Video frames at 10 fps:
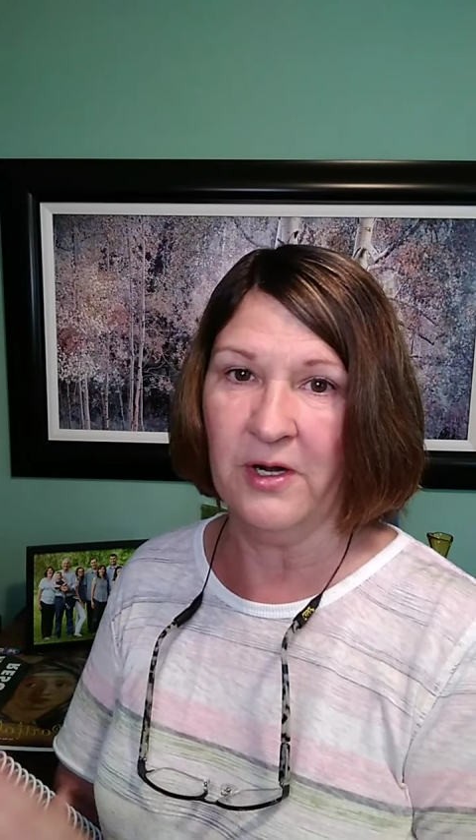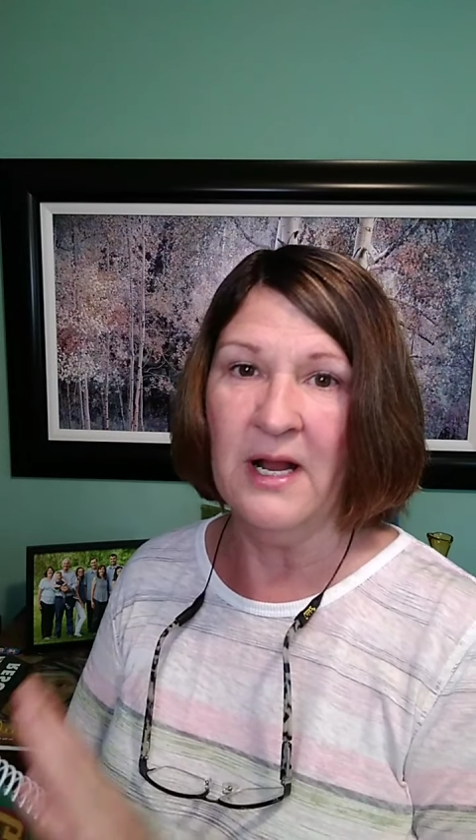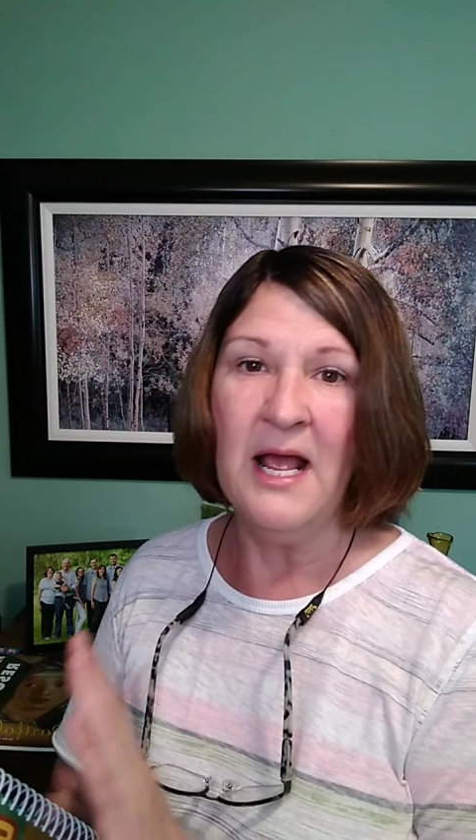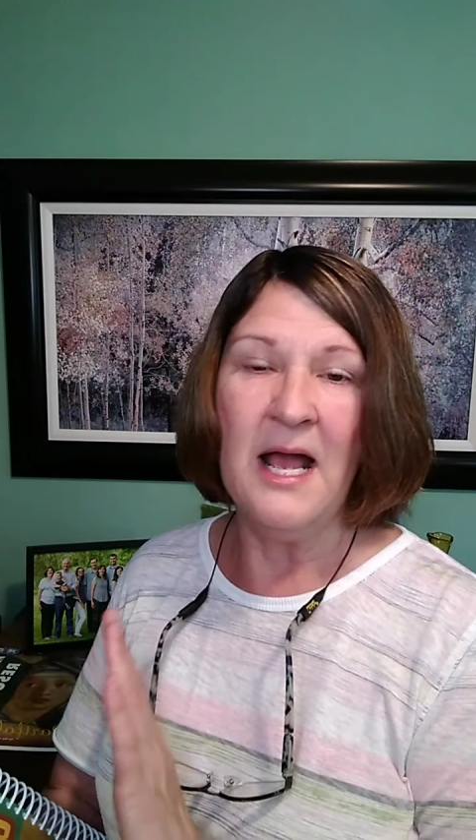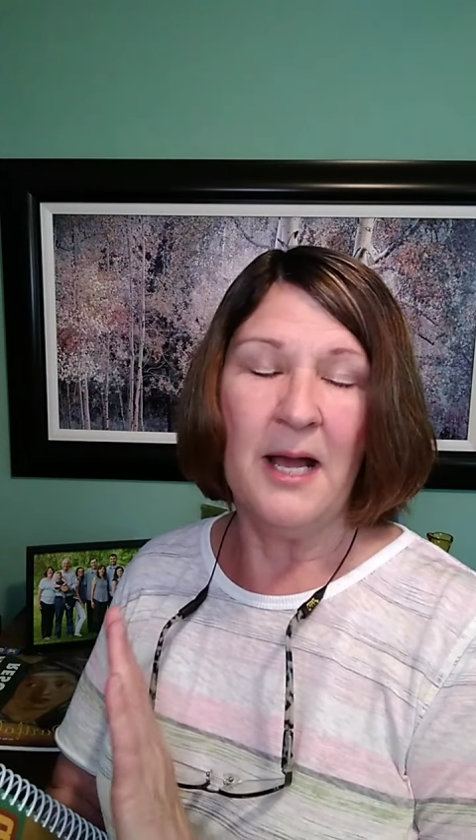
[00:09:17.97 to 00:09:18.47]

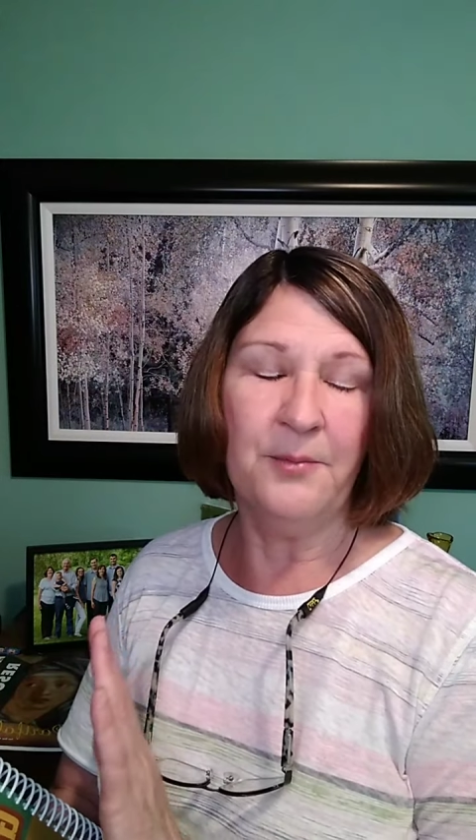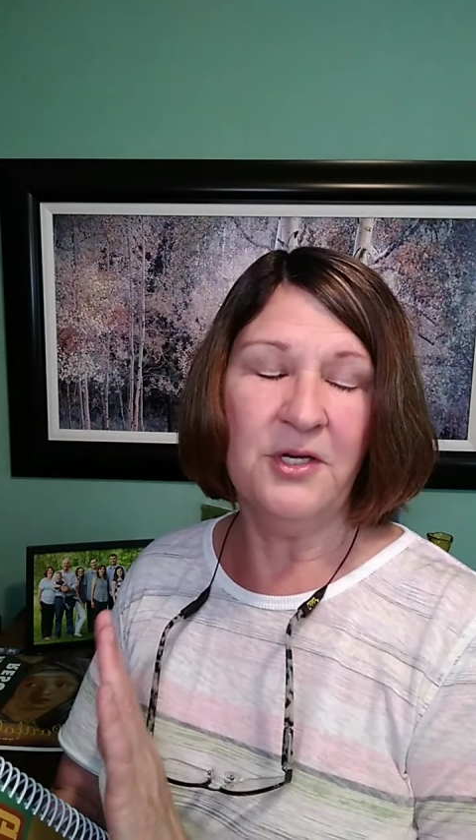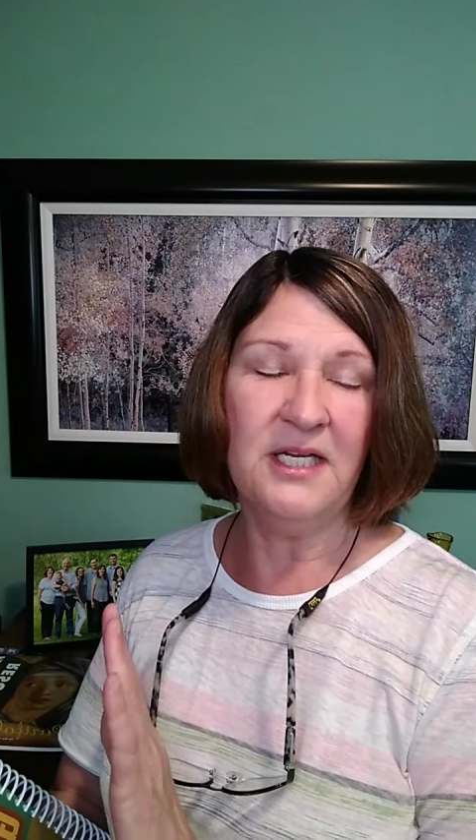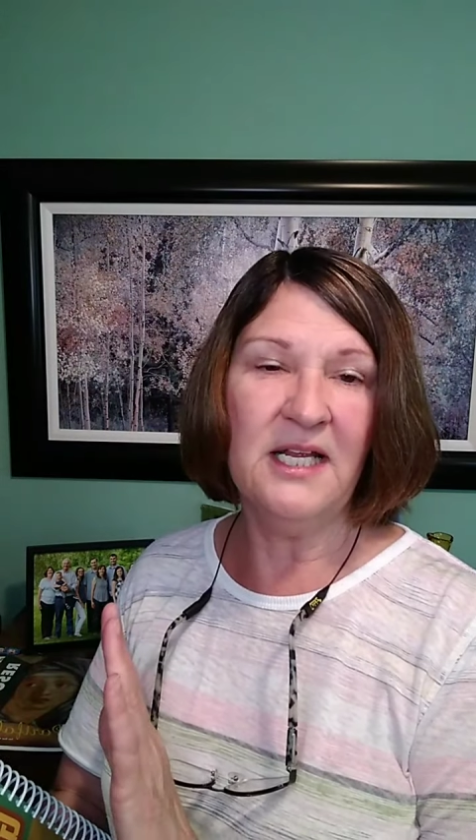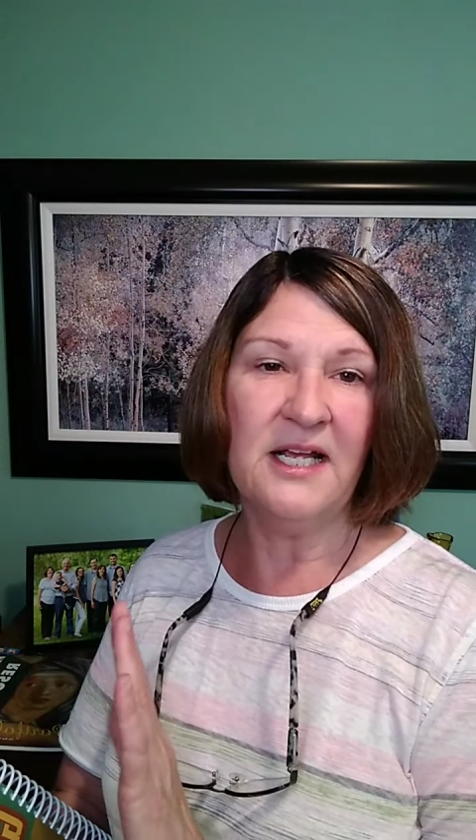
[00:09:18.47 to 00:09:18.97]
I'm going to get
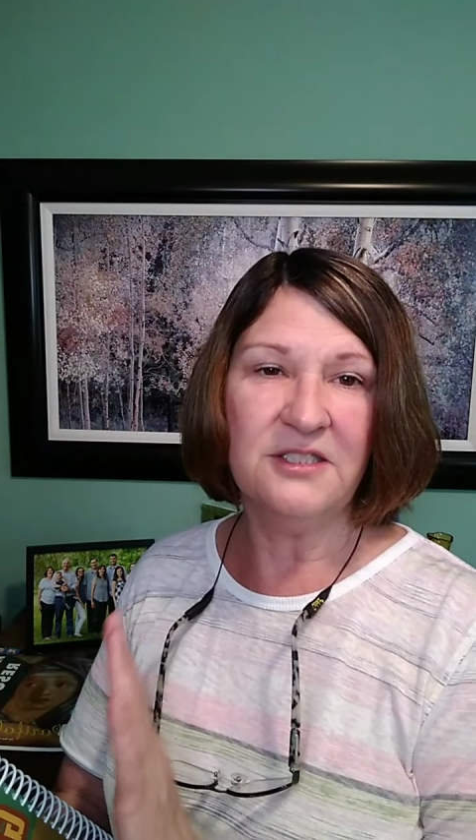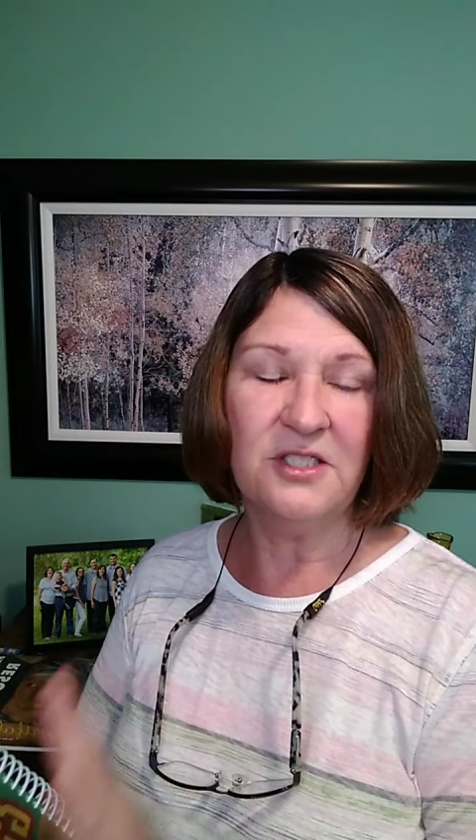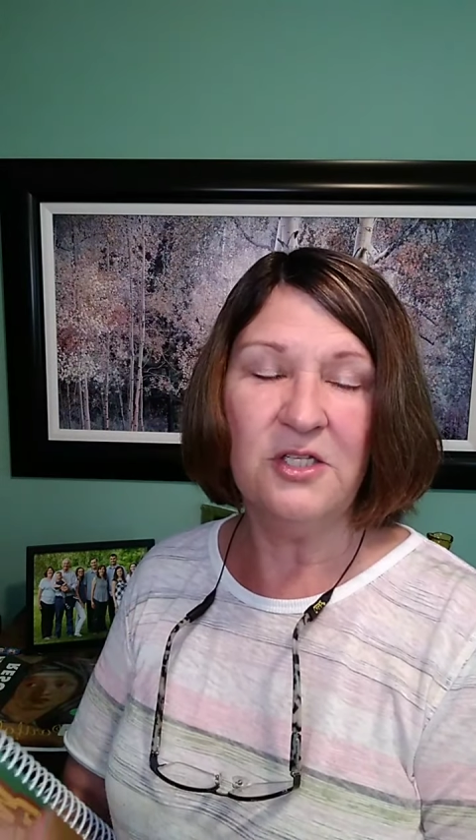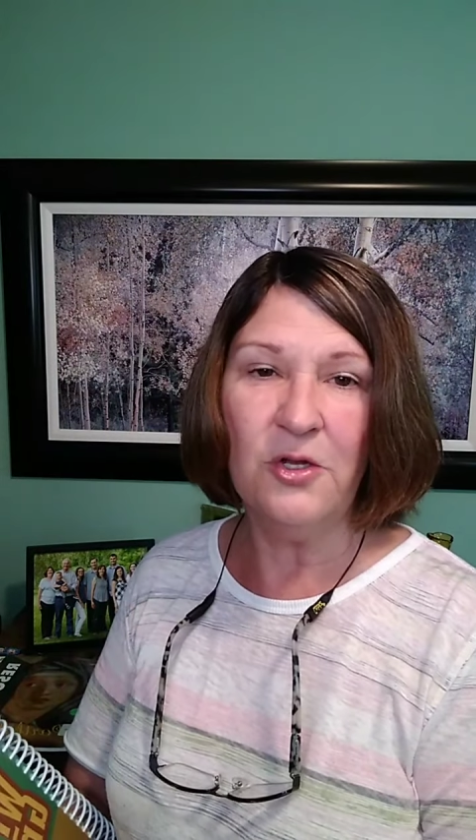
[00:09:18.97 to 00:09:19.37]
as close to